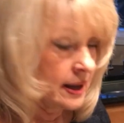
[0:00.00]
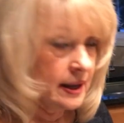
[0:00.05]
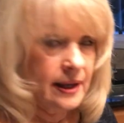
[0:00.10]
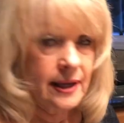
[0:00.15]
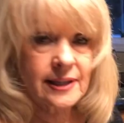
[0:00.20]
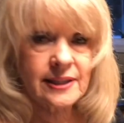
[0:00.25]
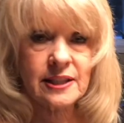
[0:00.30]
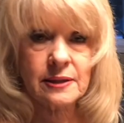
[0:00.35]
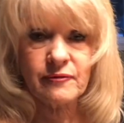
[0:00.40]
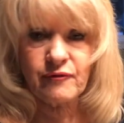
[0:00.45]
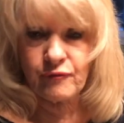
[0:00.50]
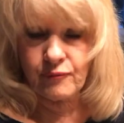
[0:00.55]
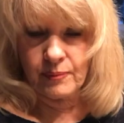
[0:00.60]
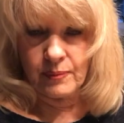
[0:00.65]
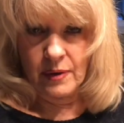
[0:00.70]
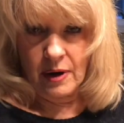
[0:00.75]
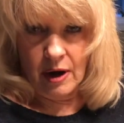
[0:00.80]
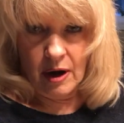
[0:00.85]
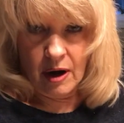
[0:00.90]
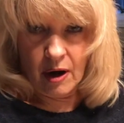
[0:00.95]
It's
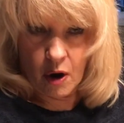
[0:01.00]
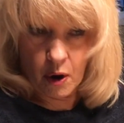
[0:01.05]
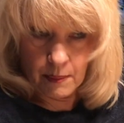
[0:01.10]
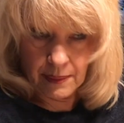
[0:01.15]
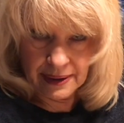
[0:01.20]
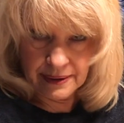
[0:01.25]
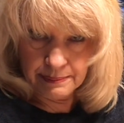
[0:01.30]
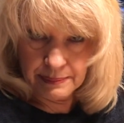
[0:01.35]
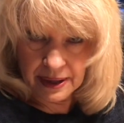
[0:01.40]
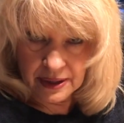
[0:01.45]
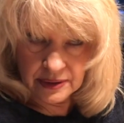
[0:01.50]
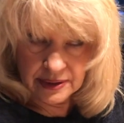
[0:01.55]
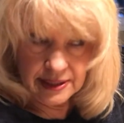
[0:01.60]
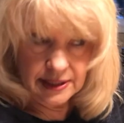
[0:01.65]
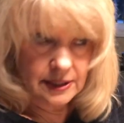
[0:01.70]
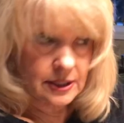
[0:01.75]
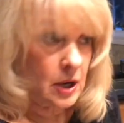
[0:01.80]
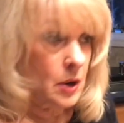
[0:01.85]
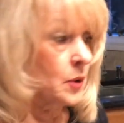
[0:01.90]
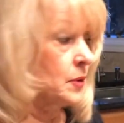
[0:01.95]
a homemade
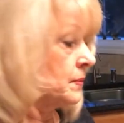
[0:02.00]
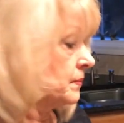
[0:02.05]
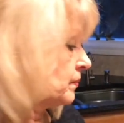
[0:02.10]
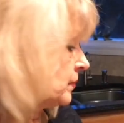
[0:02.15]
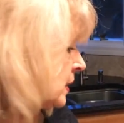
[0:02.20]
pesto.